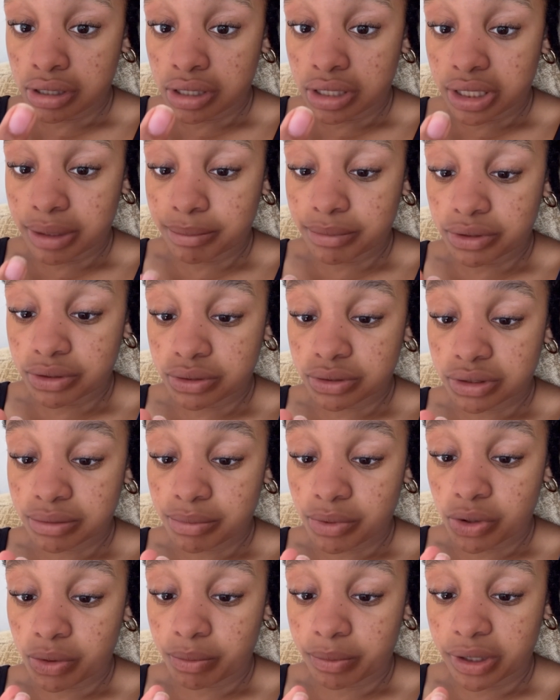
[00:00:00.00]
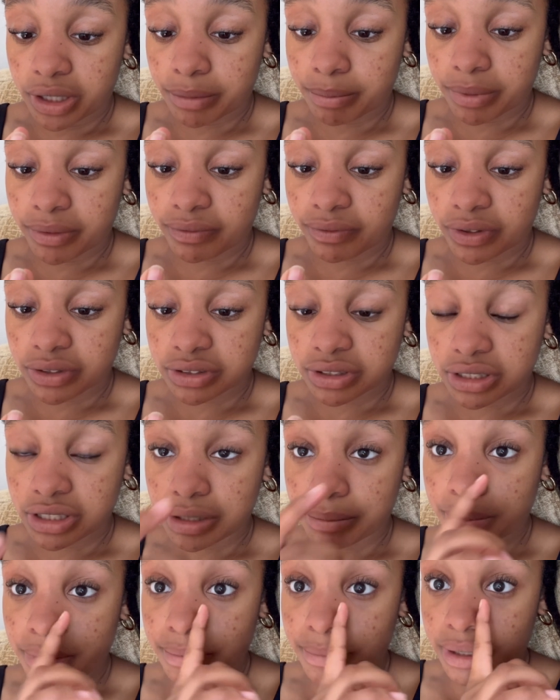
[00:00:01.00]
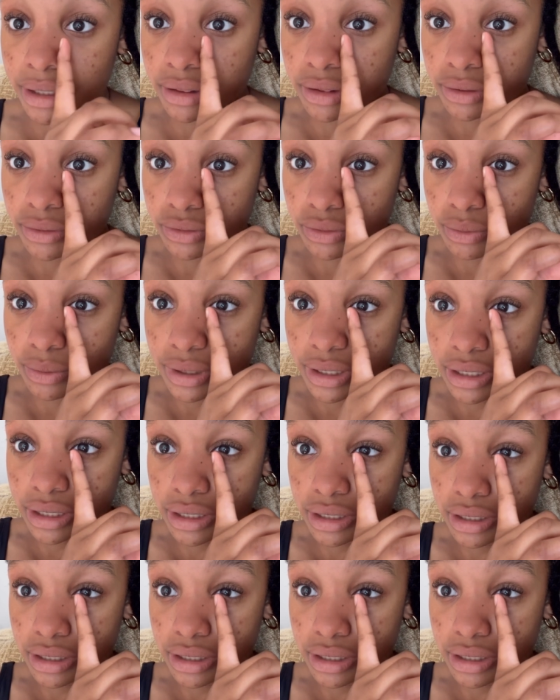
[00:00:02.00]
I'm gonna do some homework, but first I need to put my clothes away.